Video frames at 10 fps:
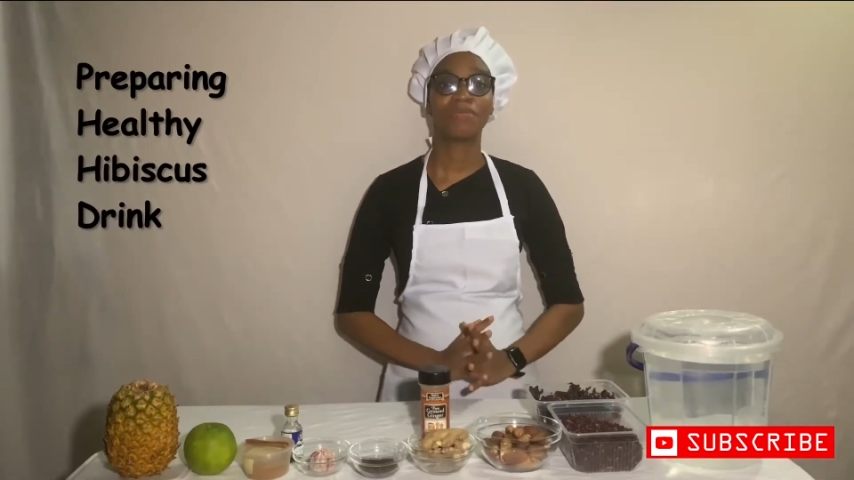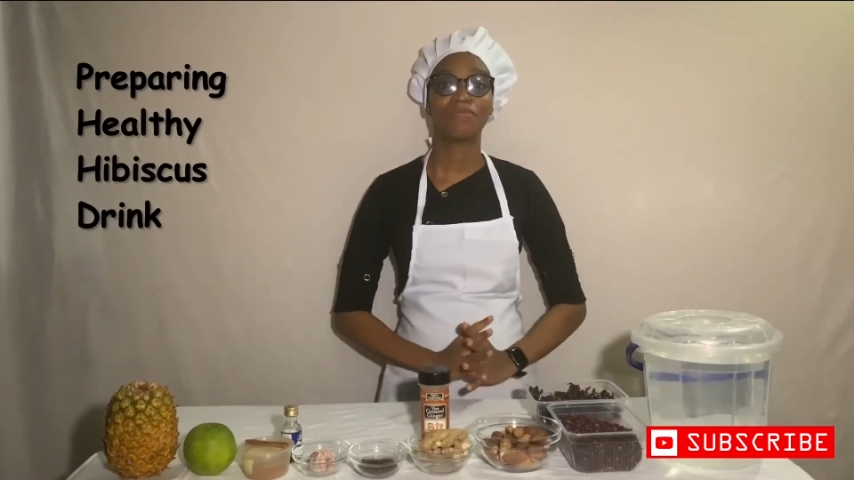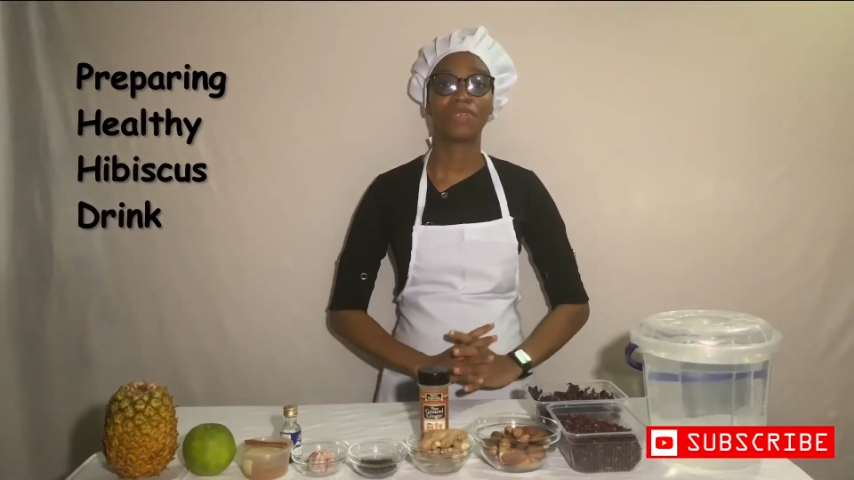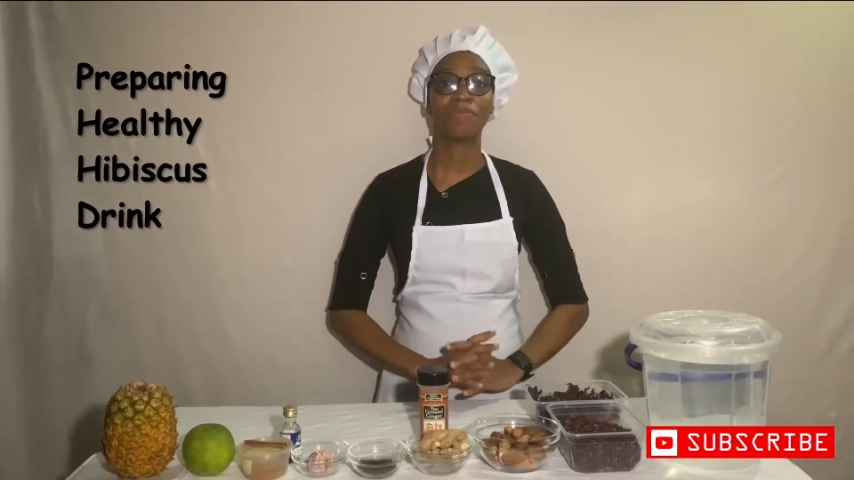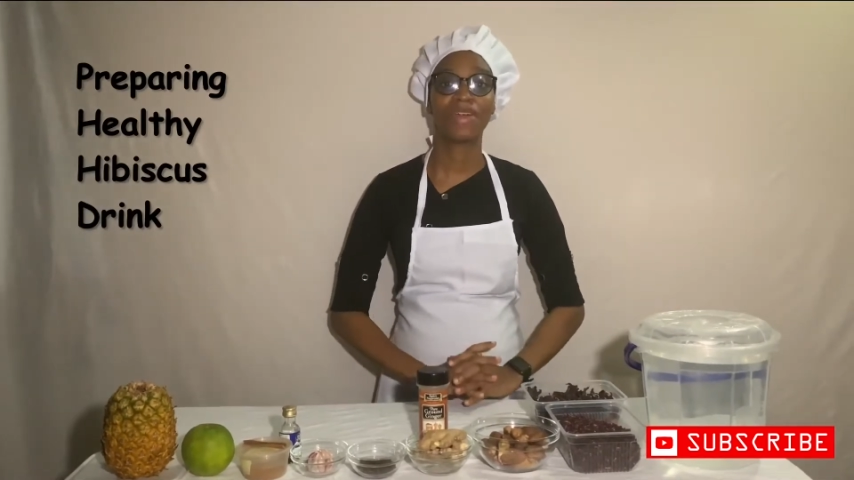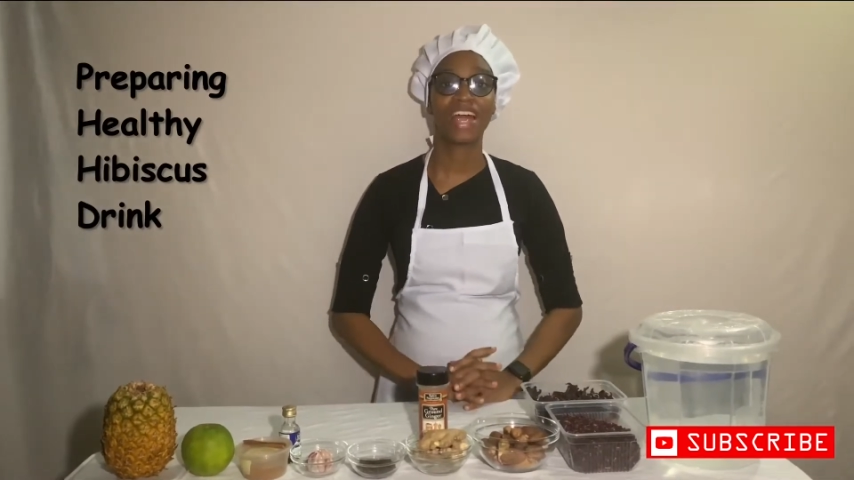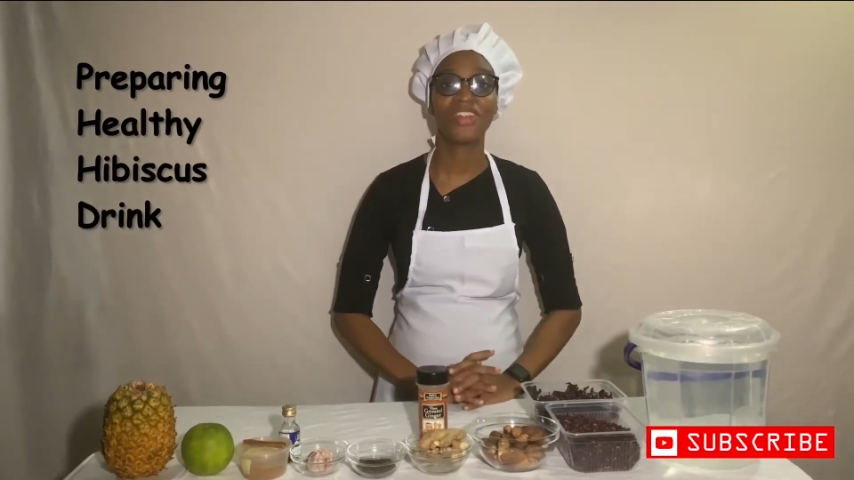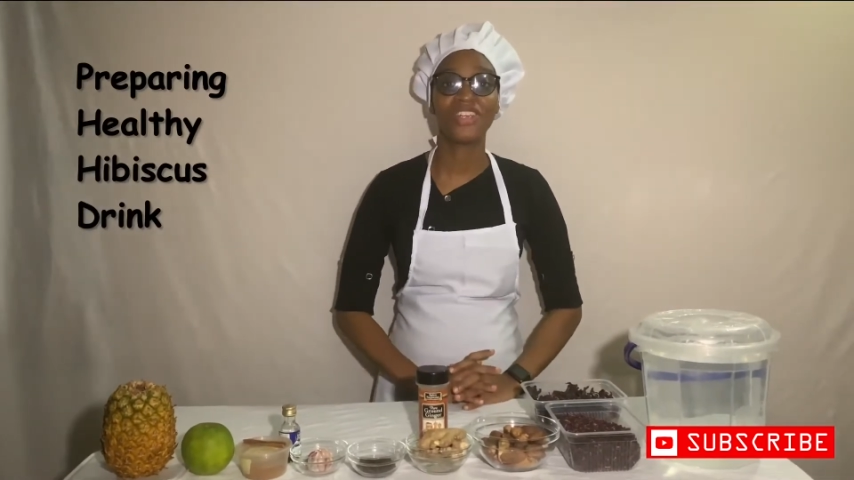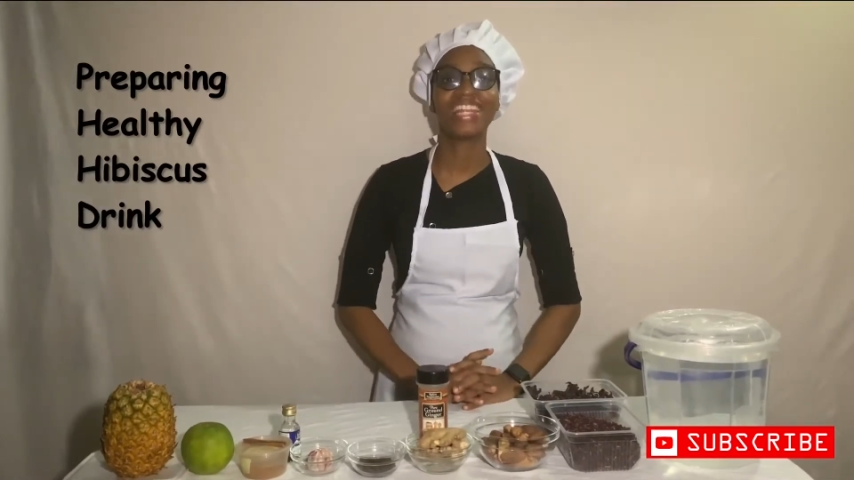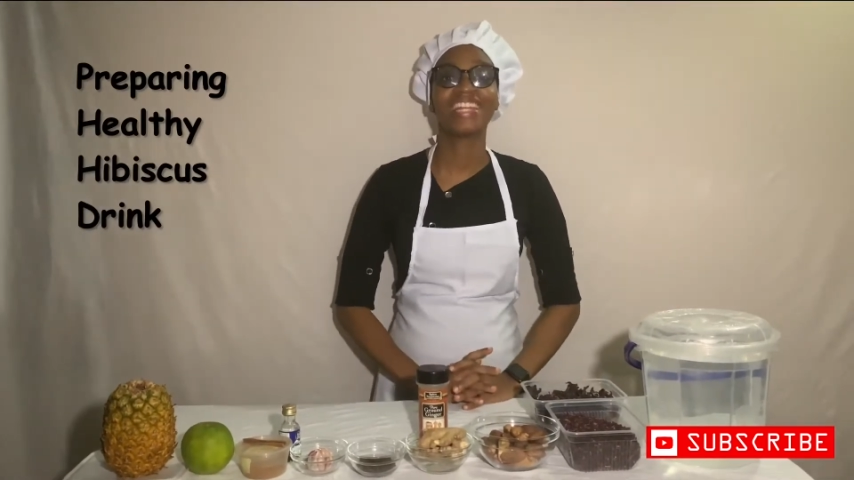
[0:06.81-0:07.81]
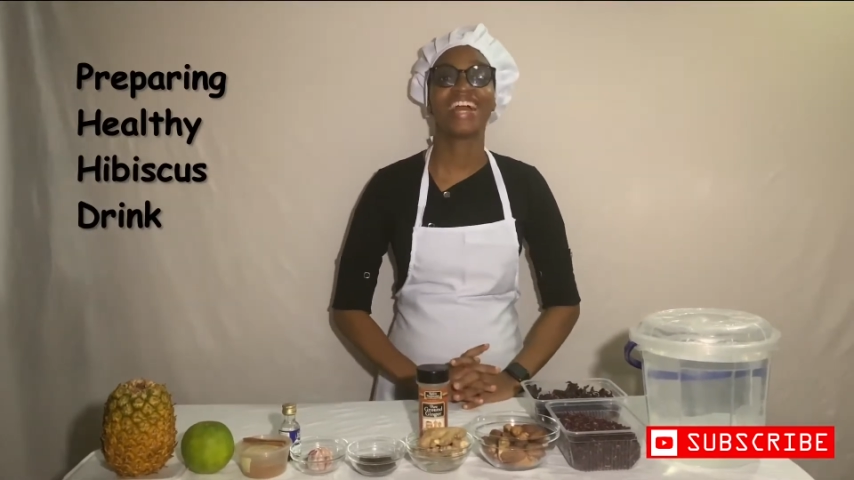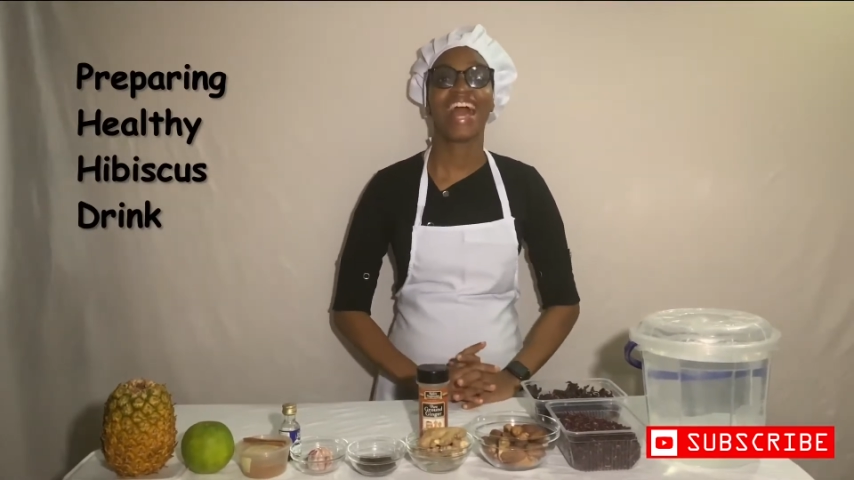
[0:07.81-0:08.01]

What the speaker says: preparing